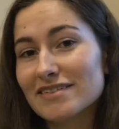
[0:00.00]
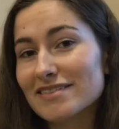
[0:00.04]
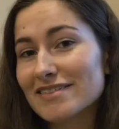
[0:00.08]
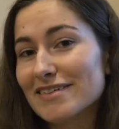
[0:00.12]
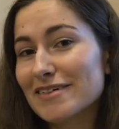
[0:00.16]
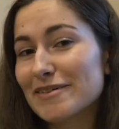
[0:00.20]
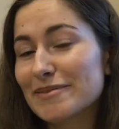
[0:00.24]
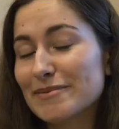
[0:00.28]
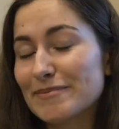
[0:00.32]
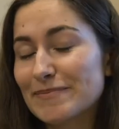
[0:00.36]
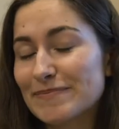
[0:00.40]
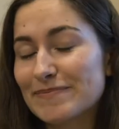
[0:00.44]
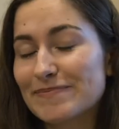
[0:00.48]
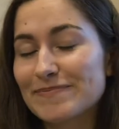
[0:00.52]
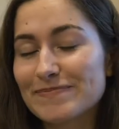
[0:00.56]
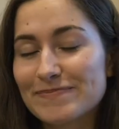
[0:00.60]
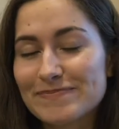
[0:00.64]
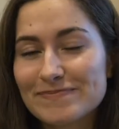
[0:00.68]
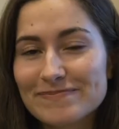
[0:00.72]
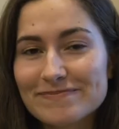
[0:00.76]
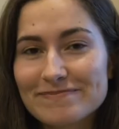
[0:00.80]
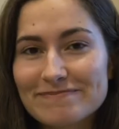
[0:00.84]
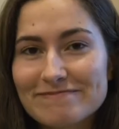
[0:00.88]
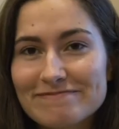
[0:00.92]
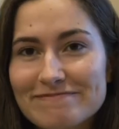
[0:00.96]

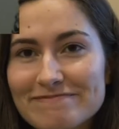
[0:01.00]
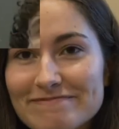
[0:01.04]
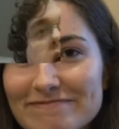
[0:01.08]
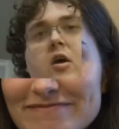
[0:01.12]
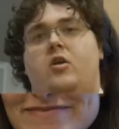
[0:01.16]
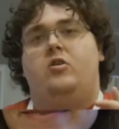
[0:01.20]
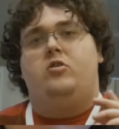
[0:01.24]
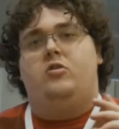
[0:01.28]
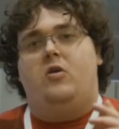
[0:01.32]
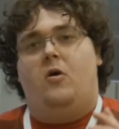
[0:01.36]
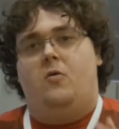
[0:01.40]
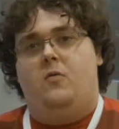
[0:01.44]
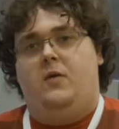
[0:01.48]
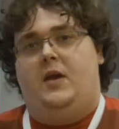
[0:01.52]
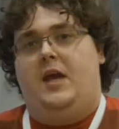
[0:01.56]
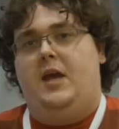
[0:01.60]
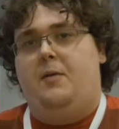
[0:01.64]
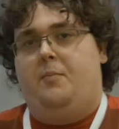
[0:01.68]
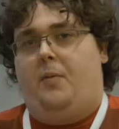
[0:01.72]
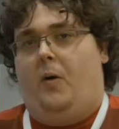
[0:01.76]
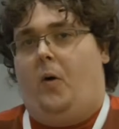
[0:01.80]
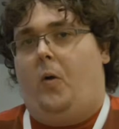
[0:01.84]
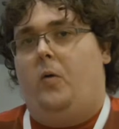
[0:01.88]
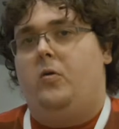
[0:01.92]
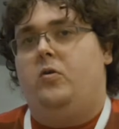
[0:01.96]
So don't
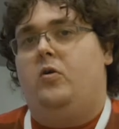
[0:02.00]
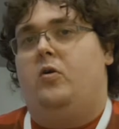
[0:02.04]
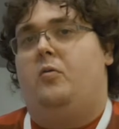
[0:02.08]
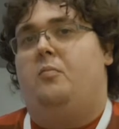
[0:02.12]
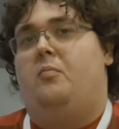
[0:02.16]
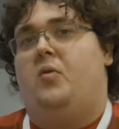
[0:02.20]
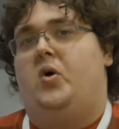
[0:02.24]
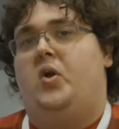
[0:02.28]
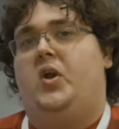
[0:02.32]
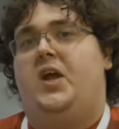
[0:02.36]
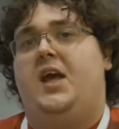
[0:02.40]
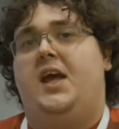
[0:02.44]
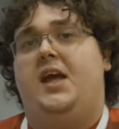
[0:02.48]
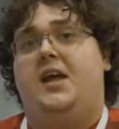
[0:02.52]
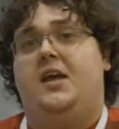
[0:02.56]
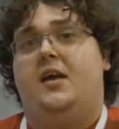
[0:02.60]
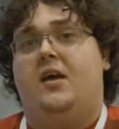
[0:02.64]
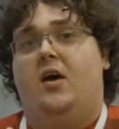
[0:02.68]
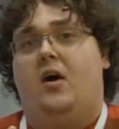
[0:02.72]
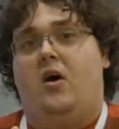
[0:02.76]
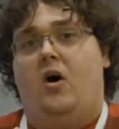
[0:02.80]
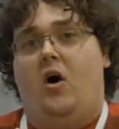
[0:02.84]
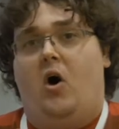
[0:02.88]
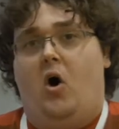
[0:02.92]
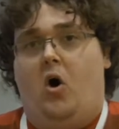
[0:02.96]
keep all your money
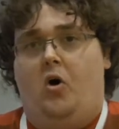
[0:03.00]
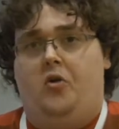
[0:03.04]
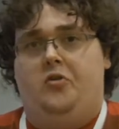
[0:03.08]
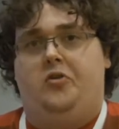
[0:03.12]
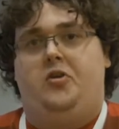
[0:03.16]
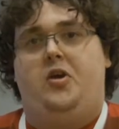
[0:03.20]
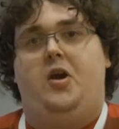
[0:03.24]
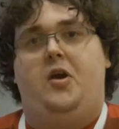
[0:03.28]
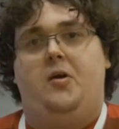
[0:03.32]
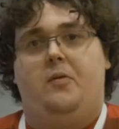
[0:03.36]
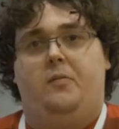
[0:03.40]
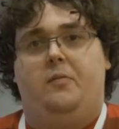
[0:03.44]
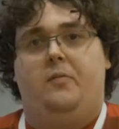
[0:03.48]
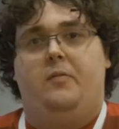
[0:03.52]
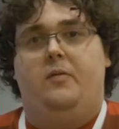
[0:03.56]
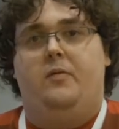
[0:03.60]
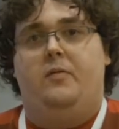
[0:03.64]
on you